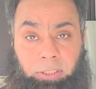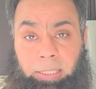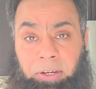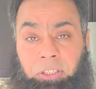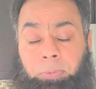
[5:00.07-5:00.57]

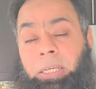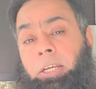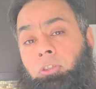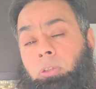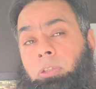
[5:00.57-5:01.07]
letters being
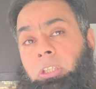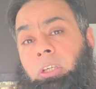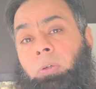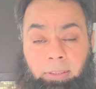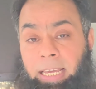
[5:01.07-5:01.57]
issued to
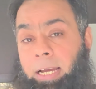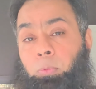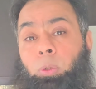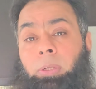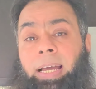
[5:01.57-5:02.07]
you, that
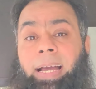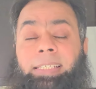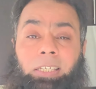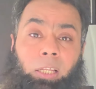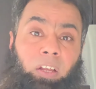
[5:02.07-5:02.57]
will
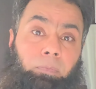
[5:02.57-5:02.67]
add a lot of